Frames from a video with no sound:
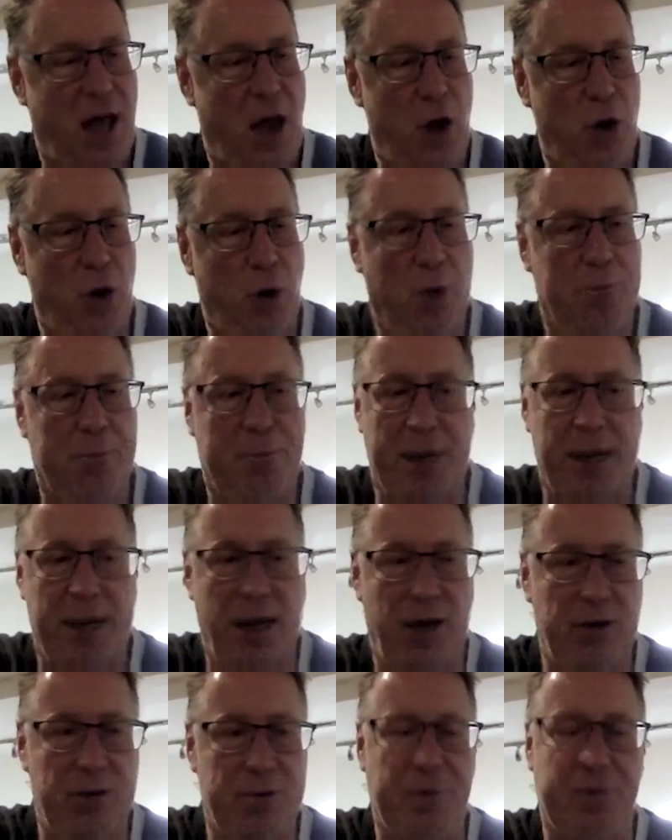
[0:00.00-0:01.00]
who have
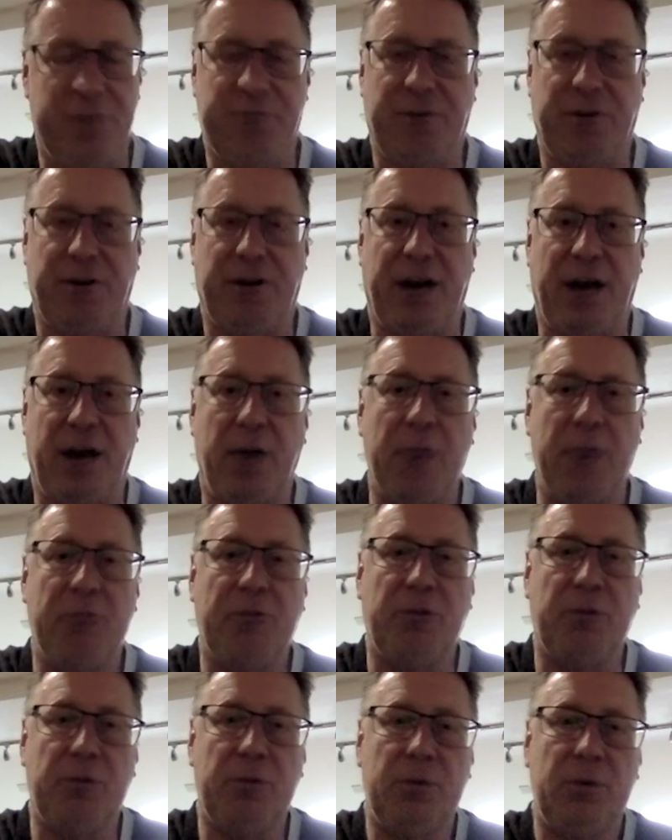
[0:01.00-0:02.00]
been very
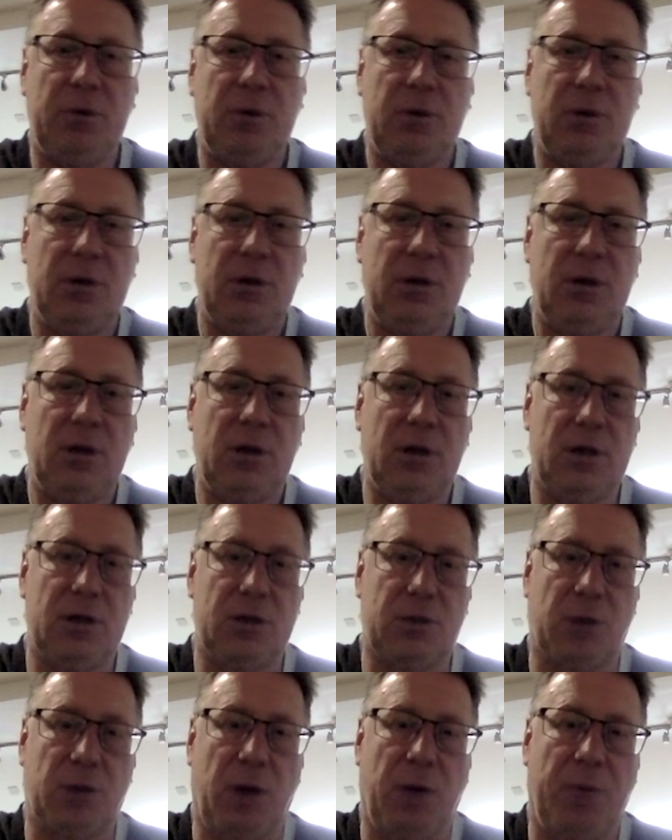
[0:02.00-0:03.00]
helpful as
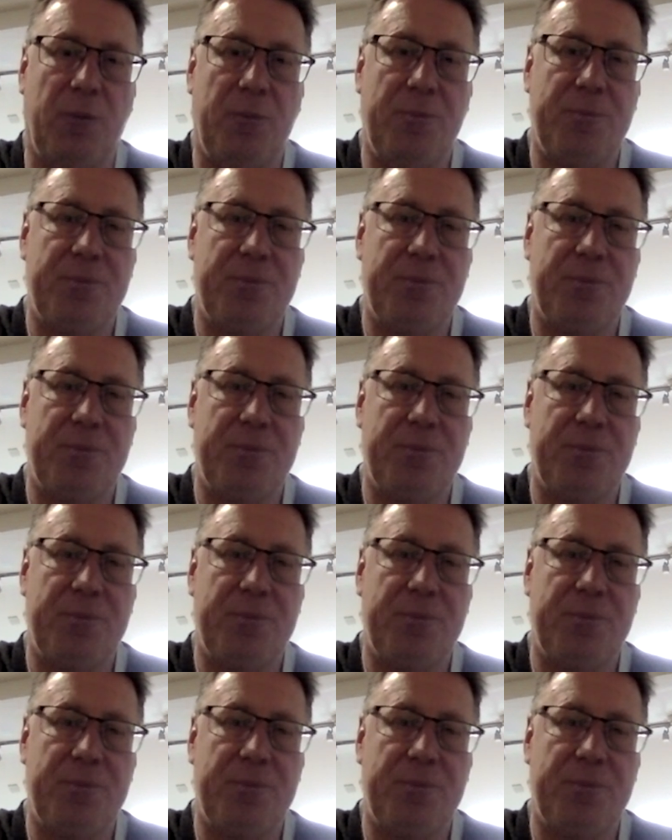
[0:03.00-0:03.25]
well.